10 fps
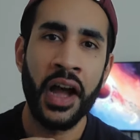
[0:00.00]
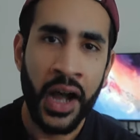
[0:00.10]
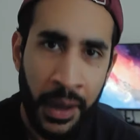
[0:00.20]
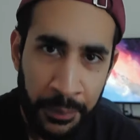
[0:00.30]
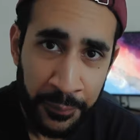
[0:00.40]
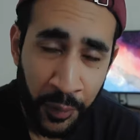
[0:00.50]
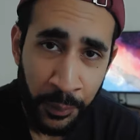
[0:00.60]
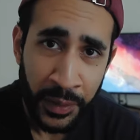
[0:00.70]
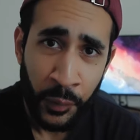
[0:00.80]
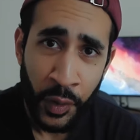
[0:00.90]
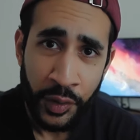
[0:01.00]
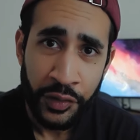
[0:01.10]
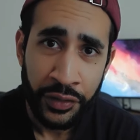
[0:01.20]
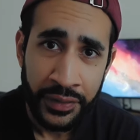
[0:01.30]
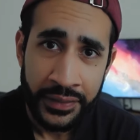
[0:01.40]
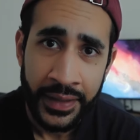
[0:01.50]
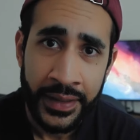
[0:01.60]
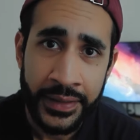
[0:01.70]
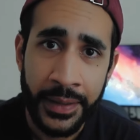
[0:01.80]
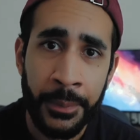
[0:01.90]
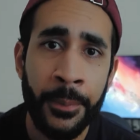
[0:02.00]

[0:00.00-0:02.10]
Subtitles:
are performing work during the day.